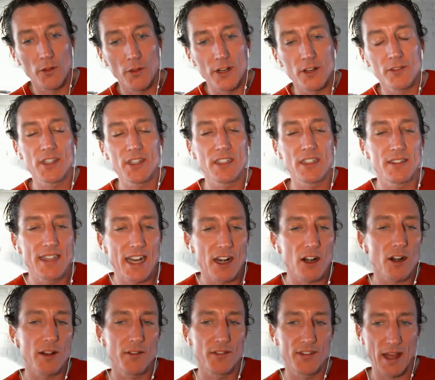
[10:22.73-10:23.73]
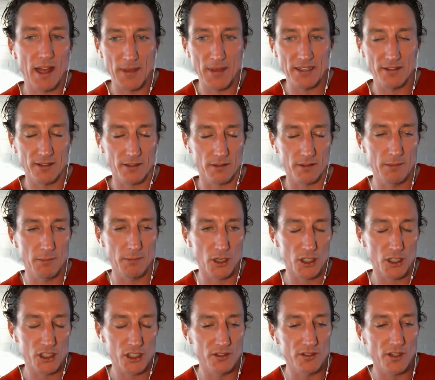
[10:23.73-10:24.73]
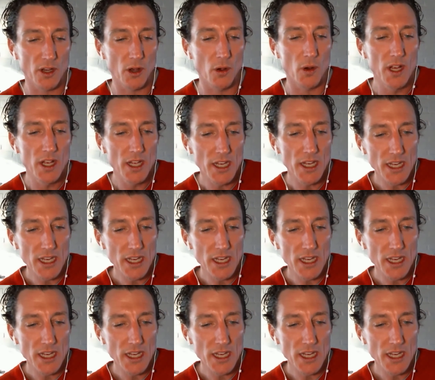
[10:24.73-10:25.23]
There's these narratives that basically emerge. And so